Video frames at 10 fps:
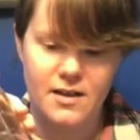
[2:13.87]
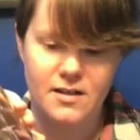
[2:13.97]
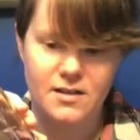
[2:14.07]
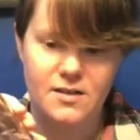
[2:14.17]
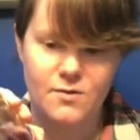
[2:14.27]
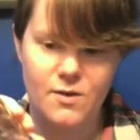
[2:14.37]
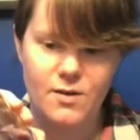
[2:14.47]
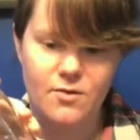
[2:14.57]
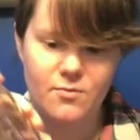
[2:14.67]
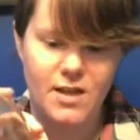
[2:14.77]
This way we
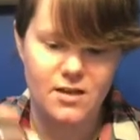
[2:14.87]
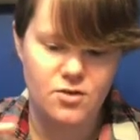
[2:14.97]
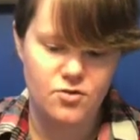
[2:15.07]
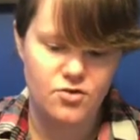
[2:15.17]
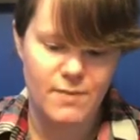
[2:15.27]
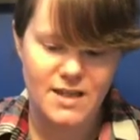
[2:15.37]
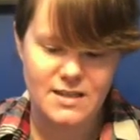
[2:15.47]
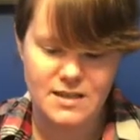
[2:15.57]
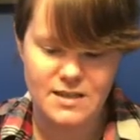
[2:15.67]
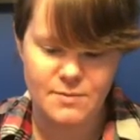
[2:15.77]
don't make a huge mess
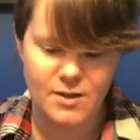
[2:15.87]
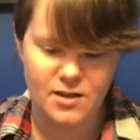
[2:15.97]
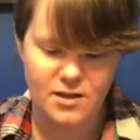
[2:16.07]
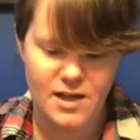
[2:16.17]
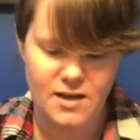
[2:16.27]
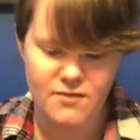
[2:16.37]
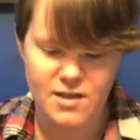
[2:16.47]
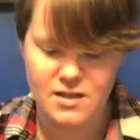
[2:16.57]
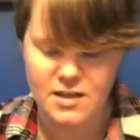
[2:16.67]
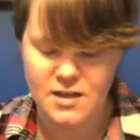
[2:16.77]
and spill a lot of it.
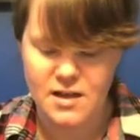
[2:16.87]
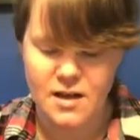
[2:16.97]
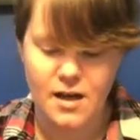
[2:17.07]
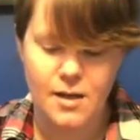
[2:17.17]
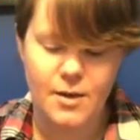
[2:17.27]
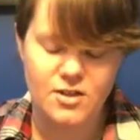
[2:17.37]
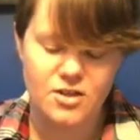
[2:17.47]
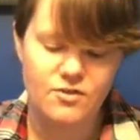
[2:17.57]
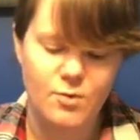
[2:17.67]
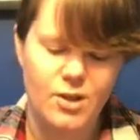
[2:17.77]
I
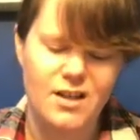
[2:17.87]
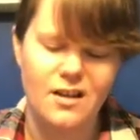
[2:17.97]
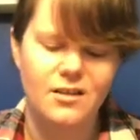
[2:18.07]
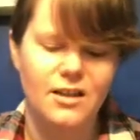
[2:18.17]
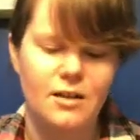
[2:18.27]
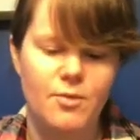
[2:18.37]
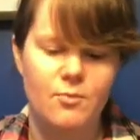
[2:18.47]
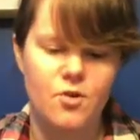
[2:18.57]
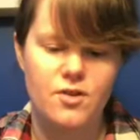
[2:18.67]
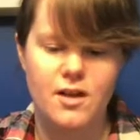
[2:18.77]
just put in a little bit
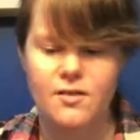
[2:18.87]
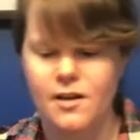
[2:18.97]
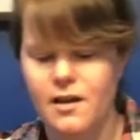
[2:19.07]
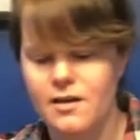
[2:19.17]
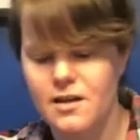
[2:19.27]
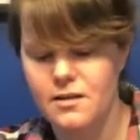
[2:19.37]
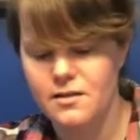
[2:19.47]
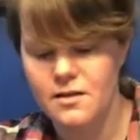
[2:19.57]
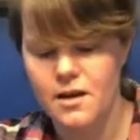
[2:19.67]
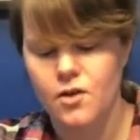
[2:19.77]
more than I think I need,
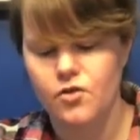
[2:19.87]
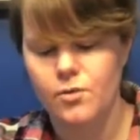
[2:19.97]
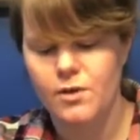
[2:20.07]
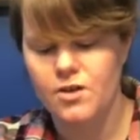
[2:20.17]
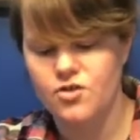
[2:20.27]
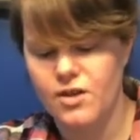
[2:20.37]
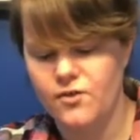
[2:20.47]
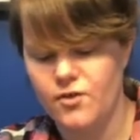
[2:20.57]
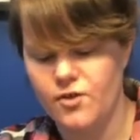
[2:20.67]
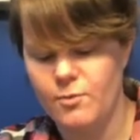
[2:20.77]
so I'm going to
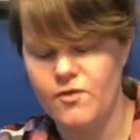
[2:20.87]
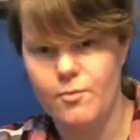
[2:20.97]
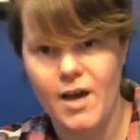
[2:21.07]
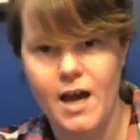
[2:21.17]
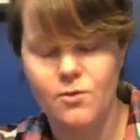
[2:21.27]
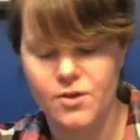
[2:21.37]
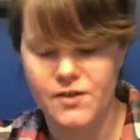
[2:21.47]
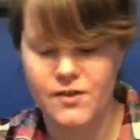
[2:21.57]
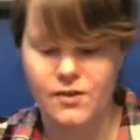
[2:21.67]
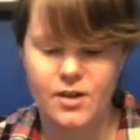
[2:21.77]
transfer some of it back while it's
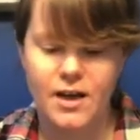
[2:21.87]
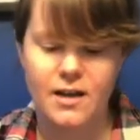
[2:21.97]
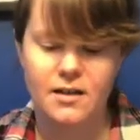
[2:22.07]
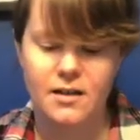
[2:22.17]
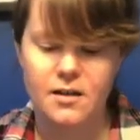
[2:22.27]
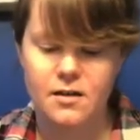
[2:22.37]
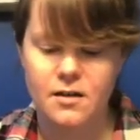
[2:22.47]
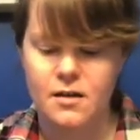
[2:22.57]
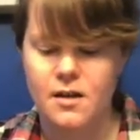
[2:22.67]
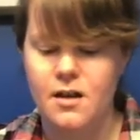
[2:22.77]
still connected,
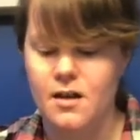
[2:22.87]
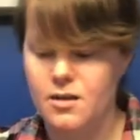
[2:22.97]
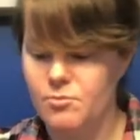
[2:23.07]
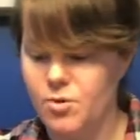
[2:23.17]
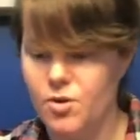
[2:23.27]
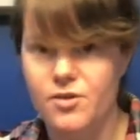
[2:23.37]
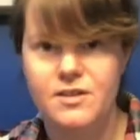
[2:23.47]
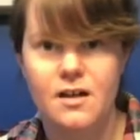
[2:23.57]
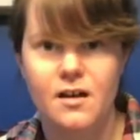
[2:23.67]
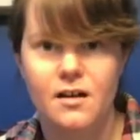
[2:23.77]
and then pull the
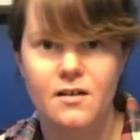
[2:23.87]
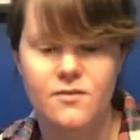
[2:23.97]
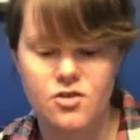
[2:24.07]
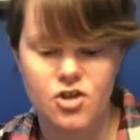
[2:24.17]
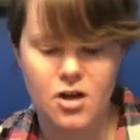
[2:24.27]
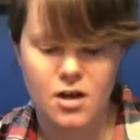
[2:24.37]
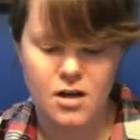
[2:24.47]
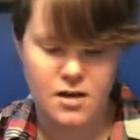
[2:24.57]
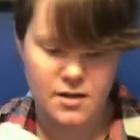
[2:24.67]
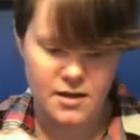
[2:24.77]
sock off the jar
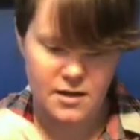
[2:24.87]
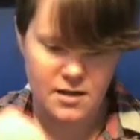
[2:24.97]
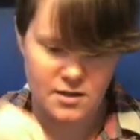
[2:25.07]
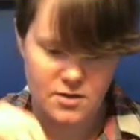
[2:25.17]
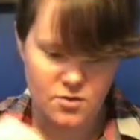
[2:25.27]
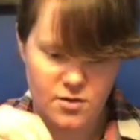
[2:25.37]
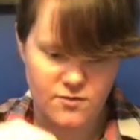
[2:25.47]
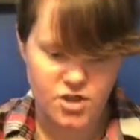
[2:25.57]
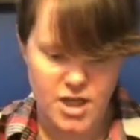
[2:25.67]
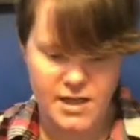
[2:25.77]
and sort of
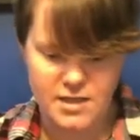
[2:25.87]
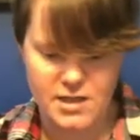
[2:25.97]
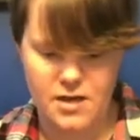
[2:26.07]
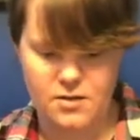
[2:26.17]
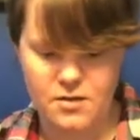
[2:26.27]
shake it down.